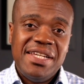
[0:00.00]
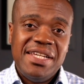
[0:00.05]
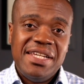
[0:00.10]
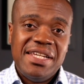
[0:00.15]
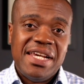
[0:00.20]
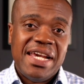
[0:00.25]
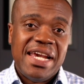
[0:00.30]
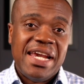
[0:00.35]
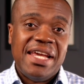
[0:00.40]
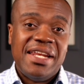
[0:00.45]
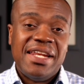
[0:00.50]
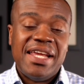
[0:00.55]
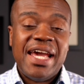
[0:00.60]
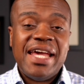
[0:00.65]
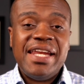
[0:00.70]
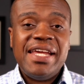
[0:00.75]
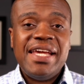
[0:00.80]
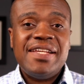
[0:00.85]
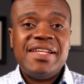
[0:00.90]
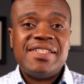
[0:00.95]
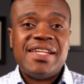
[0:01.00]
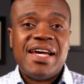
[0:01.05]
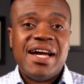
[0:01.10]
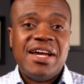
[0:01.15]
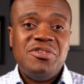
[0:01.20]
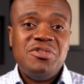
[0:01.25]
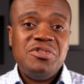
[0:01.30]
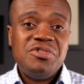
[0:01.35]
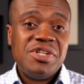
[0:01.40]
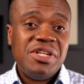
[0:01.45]
And headaches are
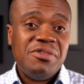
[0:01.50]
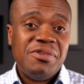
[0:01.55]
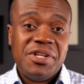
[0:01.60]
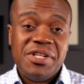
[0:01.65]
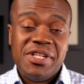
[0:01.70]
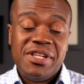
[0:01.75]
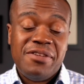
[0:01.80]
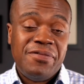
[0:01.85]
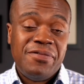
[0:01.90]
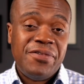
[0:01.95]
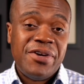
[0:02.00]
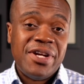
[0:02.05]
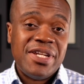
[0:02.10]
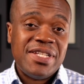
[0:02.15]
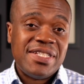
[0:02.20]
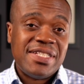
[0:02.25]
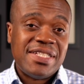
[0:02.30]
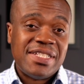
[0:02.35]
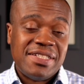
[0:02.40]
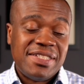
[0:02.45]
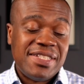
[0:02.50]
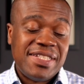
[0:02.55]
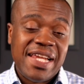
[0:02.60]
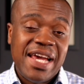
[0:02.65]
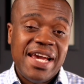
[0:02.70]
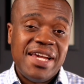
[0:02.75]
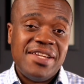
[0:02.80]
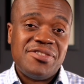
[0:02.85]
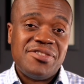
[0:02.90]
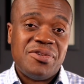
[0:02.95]
usually one of the first
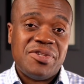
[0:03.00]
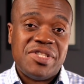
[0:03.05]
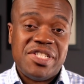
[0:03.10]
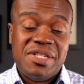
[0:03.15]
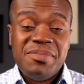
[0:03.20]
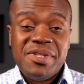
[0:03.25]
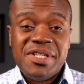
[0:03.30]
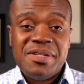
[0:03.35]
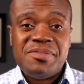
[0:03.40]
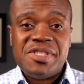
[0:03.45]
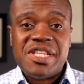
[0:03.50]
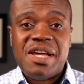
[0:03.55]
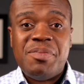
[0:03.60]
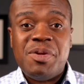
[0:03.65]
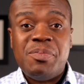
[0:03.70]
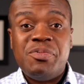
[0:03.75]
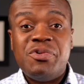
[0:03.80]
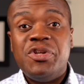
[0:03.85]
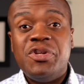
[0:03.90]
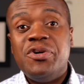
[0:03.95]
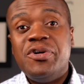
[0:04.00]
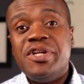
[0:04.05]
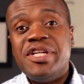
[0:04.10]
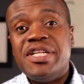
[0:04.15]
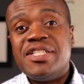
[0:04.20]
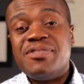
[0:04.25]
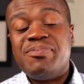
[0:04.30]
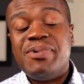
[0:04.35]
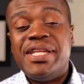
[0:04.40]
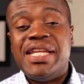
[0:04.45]
signs or symptoms that people
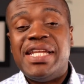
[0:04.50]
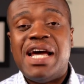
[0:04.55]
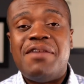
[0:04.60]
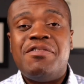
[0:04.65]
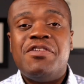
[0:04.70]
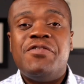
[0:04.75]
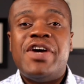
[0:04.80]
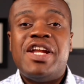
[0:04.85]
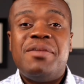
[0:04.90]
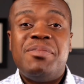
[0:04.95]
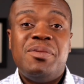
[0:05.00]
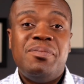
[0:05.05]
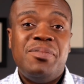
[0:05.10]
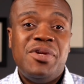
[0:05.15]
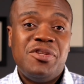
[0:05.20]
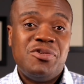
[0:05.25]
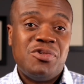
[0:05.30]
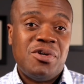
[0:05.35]
notice when they have a vitamin B12